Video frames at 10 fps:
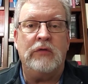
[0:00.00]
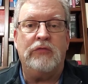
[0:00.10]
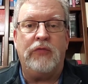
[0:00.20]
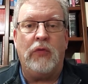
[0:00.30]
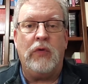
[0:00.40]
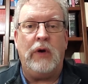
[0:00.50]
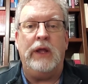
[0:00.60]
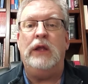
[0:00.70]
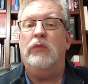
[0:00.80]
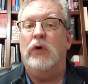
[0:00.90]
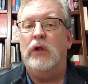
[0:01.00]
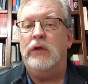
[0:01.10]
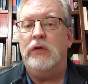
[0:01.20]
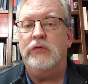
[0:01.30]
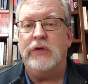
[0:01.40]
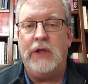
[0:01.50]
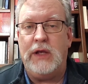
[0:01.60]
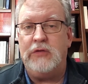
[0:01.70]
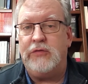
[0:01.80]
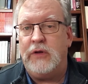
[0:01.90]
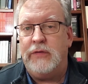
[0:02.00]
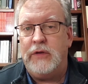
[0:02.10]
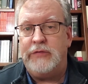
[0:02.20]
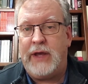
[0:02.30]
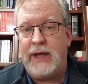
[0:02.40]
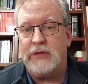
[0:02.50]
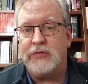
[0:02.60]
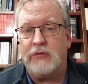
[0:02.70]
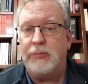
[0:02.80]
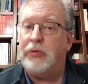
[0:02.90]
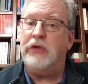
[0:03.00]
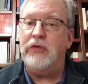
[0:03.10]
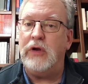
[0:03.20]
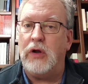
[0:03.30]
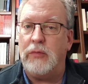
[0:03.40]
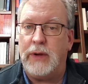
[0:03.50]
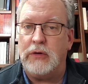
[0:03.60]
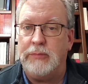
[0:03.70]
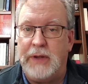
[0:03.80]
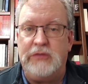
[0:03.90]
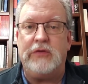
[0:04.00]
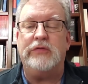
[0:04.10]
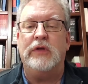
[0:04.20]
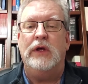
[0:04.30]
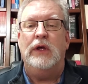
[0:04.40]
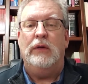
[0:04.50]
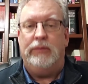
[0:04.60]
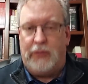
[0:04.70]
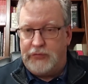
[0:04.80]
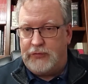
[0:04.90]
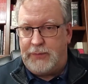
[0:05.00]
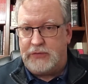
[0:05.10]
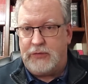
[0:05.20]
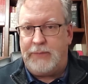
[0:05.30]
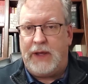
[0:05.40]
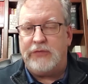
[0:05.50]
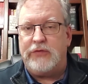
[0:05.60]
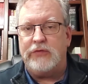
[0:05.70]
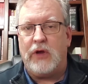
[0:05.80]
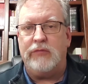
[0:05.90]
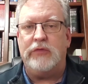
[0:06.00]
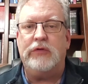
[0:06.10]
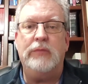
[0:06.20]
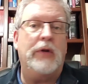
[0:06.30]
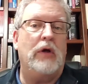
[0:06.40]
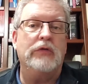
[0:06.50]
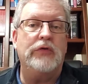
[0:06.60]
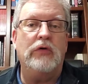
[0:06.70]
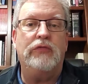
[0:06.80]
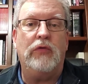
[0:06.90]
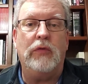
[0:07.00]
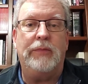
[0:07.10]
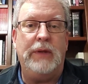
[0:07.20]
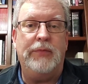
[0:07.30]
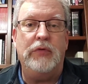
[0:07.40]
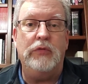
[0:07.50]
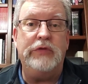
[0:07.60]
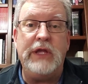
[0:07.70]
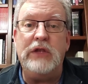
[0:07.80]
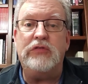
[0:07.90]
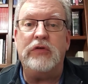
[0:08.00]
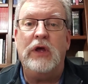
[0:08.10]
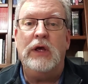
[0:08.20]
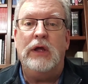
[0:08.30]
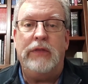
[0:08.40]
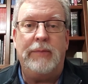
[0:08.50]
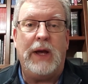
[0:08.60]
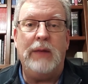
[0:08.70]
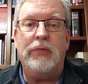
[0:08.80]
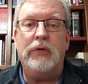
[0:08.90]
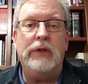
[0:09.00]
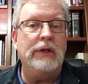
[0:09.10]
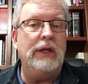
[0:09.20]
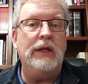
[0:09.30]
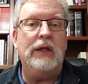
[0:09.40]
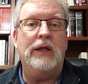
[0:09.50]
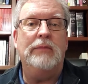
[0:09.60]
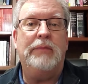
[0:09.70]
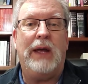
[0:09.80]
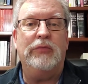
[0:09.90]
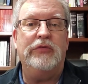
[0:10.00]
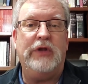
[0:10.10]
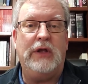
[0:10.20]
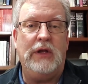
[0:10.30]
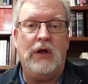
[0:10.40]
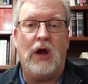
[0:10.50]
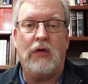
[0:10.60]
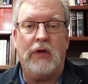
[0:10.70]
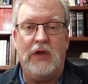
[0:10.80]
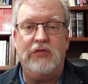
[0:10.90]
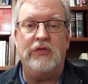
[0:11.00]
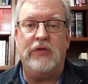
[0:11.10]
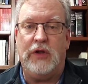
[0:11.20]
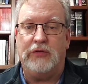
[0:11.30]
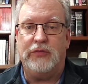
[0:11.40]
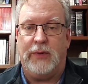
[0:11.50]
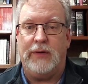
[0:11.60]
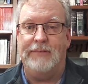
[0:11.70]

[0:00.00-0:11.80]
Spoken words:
for anyone who's engaged in the task of preaching on a regular basis, most especially pastors, obviously, but also for people who teach the Bible and lead in Bible study in congregations and elsewhere.